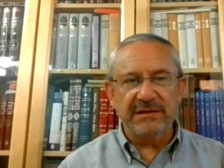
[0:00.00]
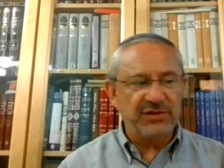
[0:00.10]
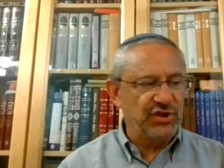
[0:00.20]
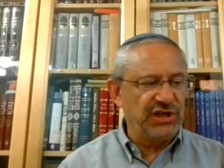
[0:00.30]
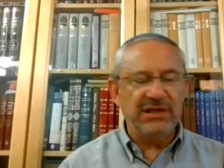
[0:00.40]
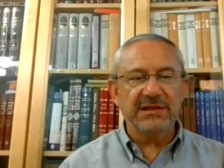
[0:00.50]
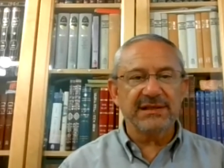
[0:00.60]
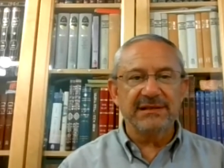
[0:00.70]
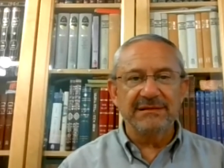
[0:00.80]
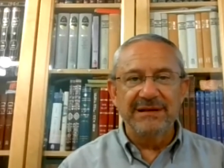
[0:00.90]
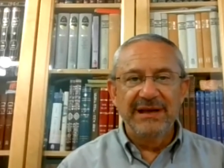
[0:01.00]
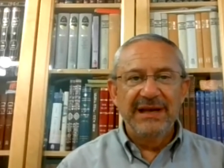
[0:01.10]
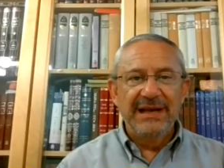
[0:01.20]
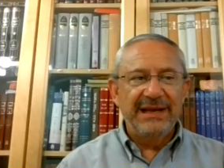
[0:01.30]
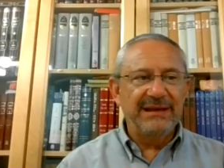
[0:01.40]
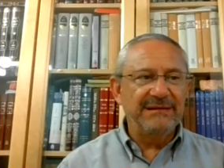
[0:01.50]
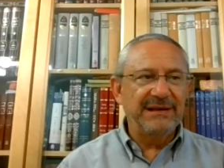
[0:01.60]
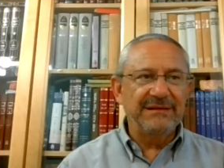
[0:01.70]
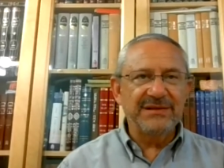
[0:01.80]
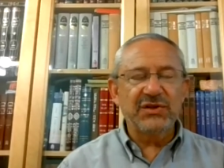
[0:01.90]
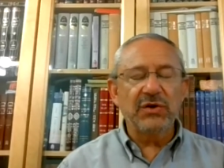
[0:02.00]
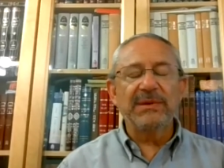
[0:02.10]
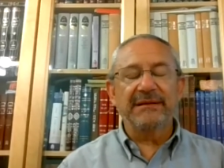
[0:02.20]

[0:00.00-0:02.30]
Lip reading: a genius in so